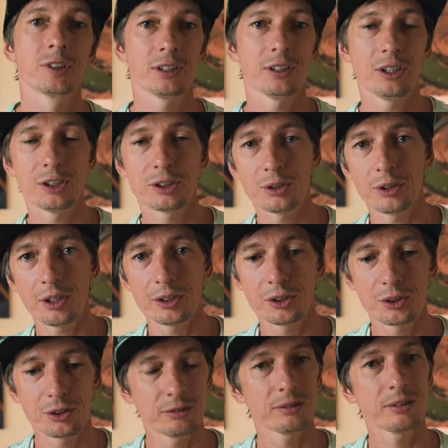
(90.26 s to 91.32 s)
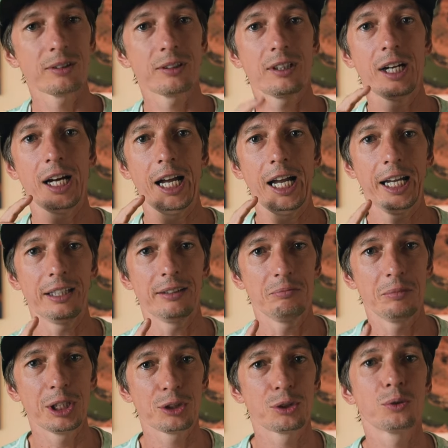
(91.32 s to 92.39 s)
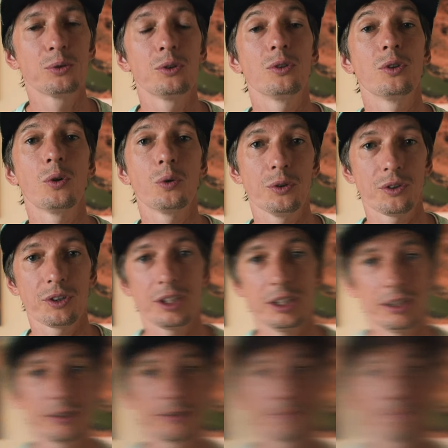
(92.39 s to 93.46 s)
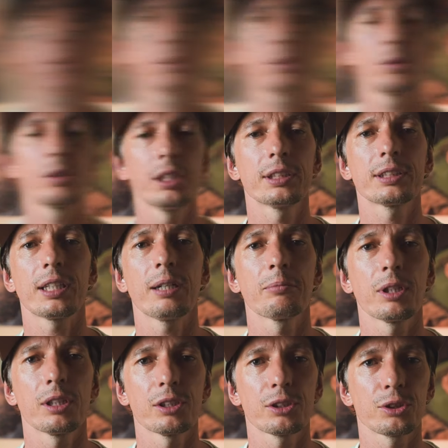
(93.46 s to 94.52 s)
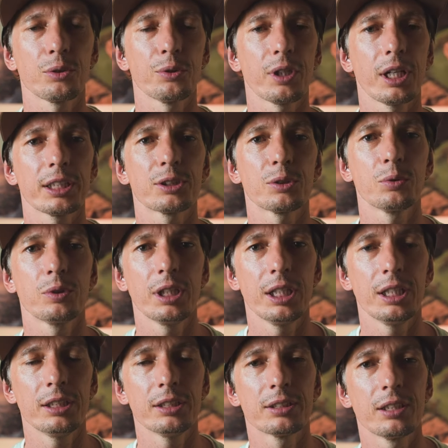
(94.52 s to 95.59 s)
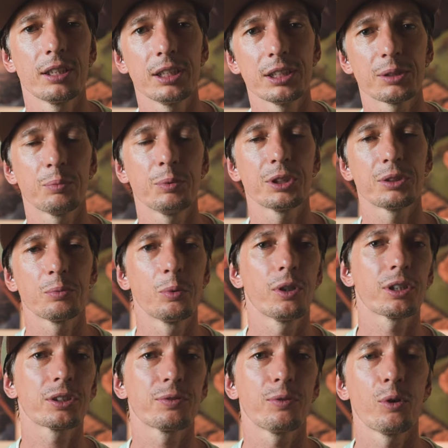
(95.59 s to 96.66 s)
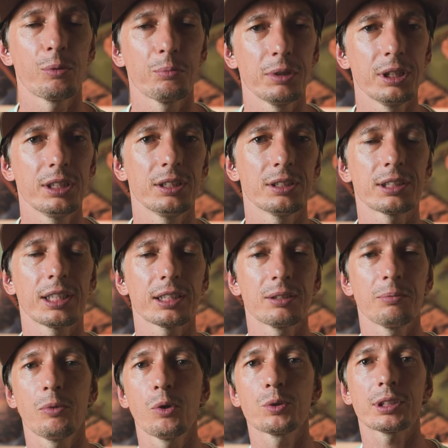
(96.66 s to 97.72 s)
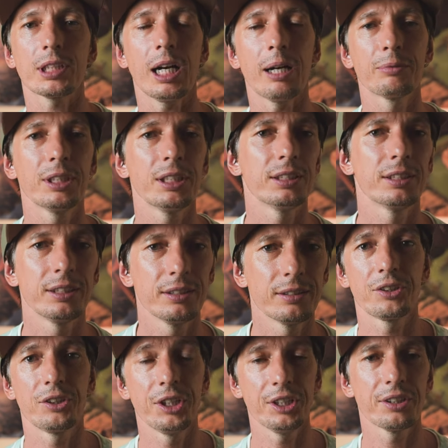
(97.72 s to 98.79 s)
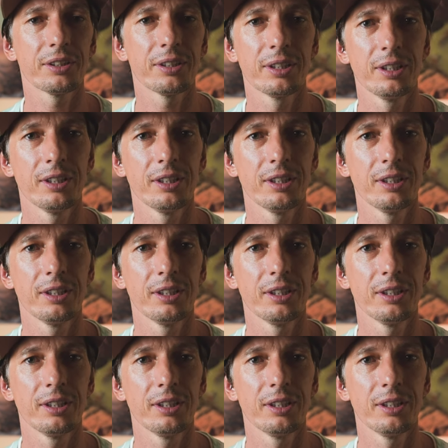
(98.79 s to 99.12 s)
research and make sure you know your gear. So the list I'm gonna show you guys today is the list which works for me. It's not the most updated gear,